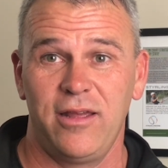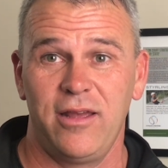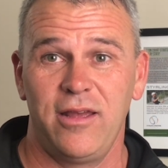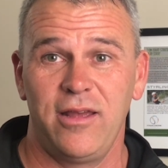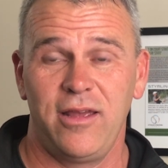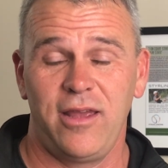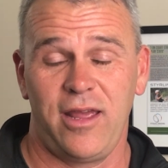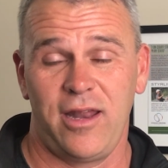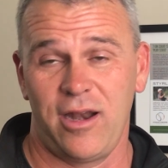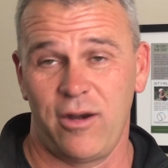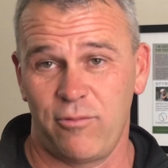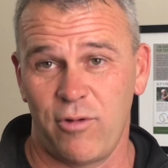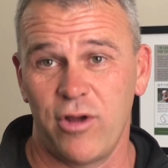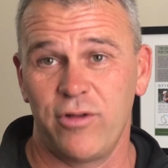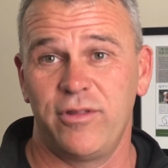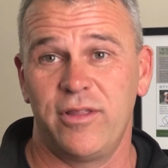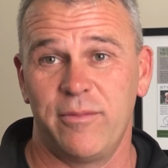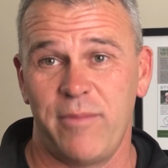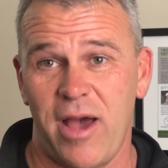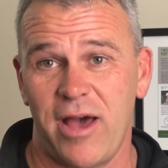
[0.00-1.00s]
And I wrote
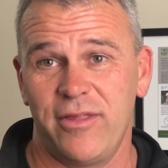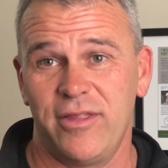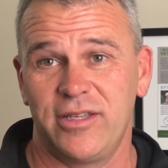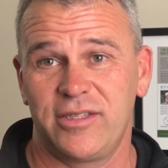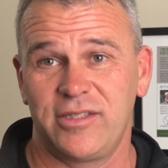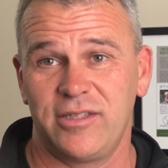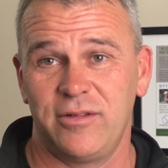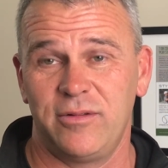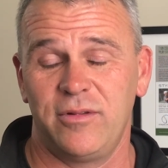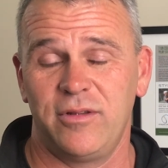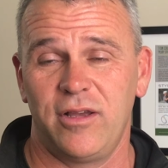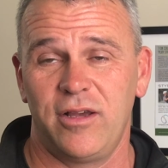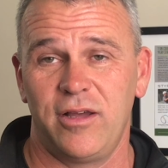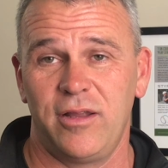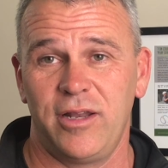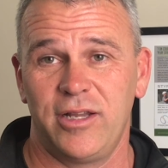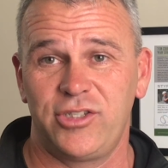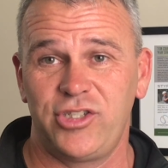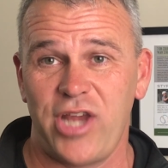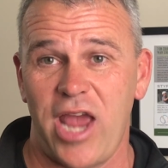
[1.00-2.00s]
about this in a
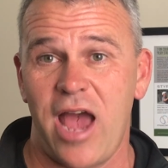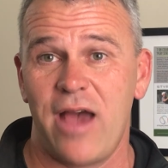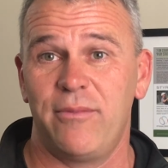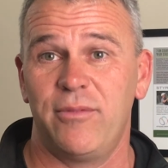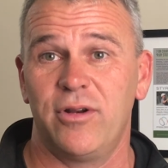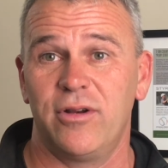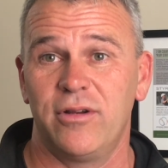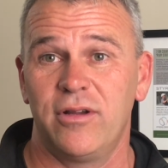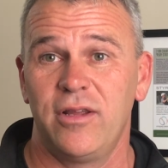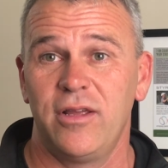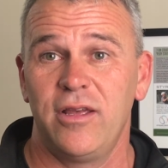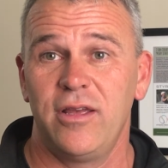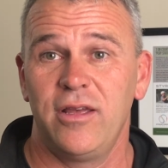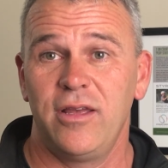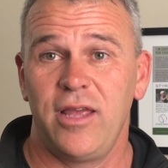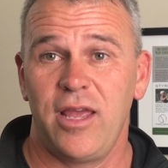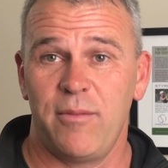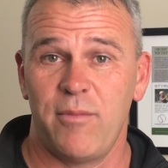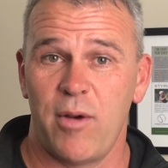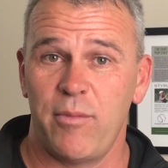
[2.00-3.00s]
chapter in
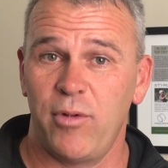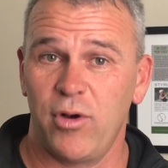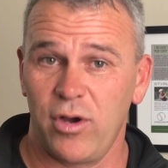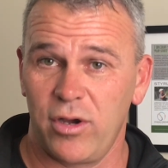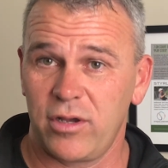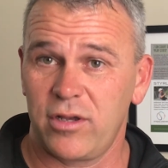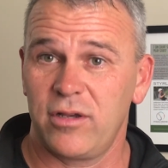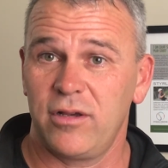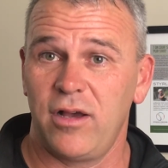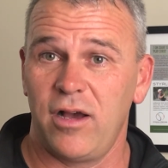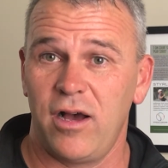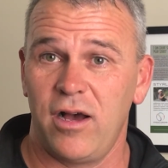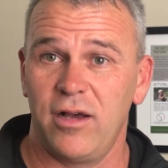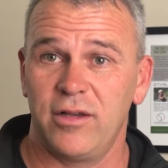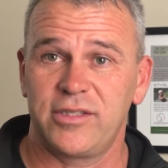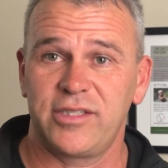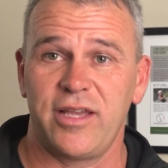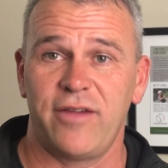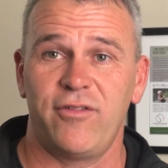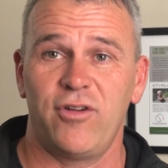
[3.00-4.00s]
my book,
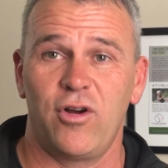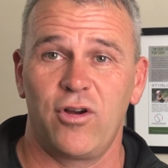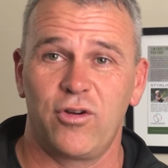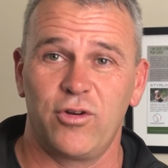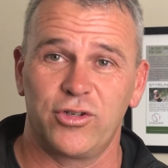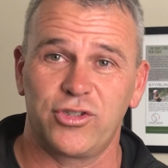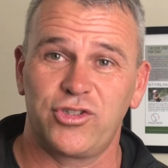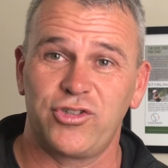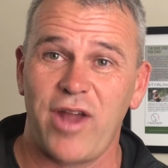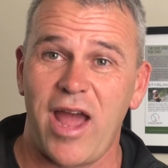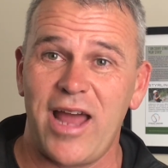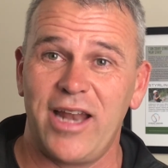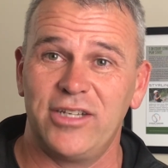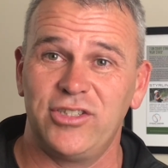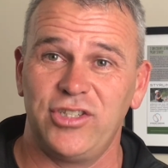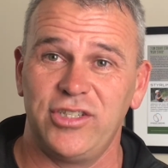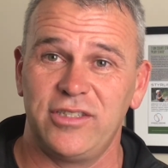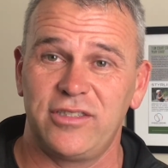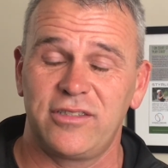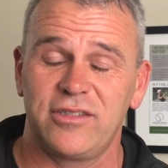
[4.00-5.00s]
7 On-Court
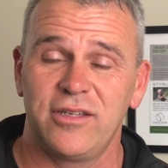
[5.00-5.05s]
Strategies.